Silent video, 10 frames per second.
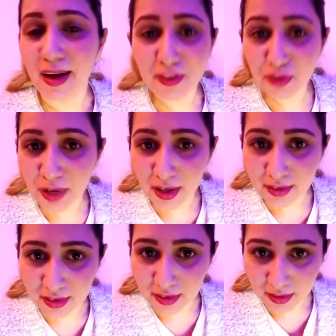
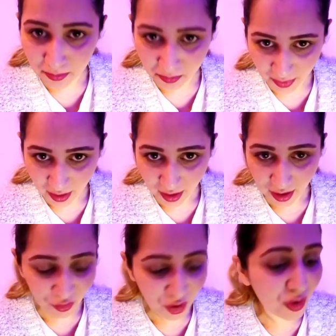educated.
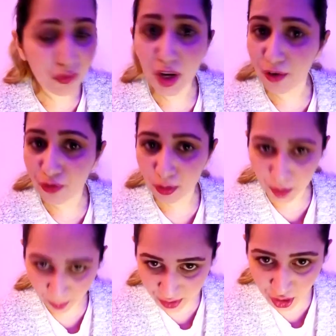If even we are from
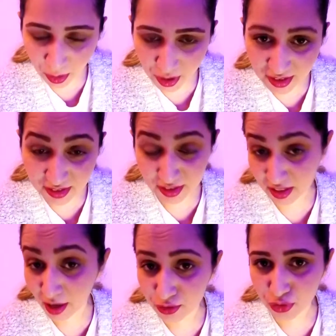the
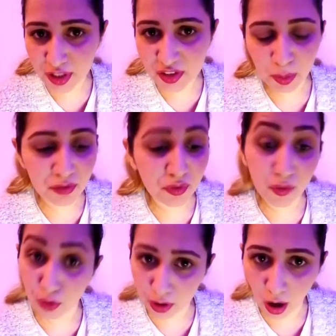post-communist countries, but
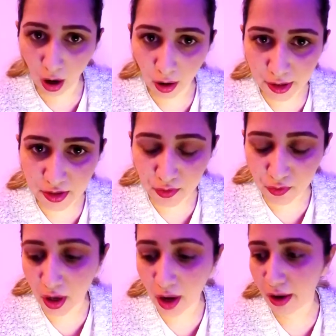we work hard,
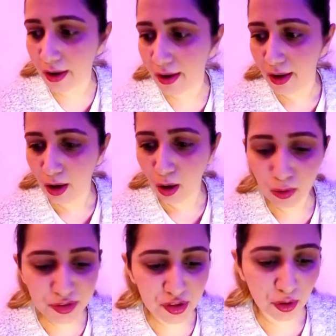we are
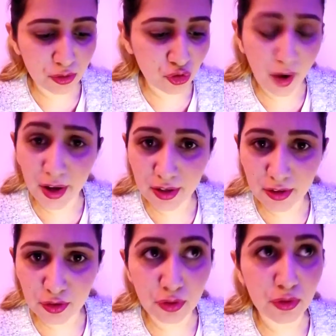also trying
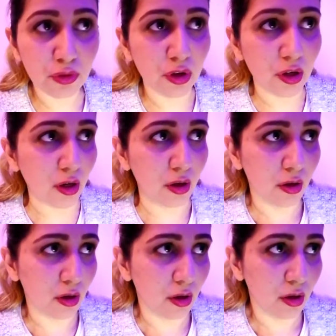to
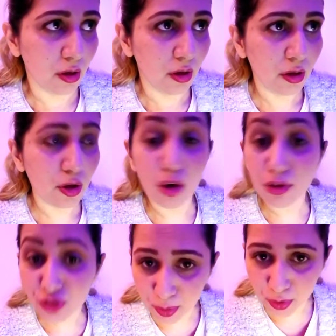
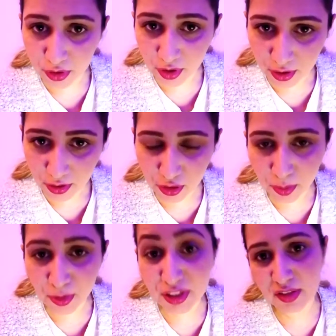contribute to the
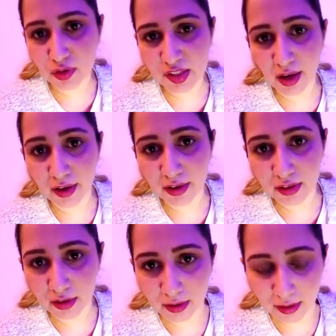British
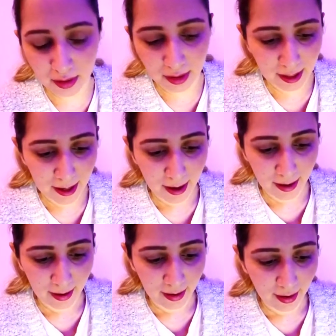society.
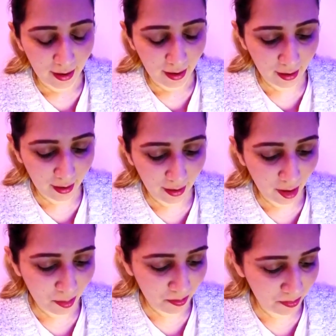
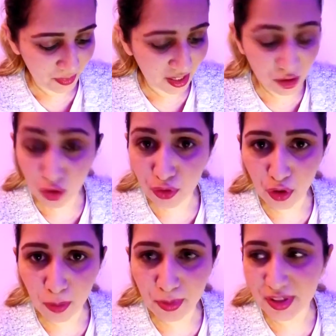In
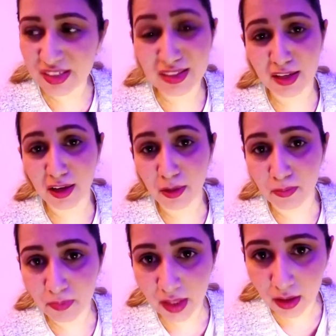Europe, it's the
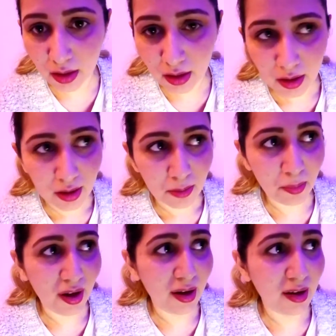same,
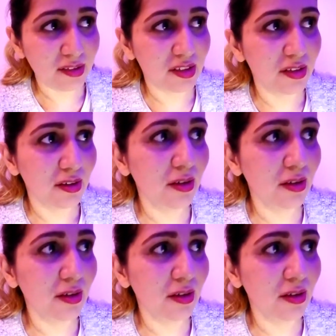but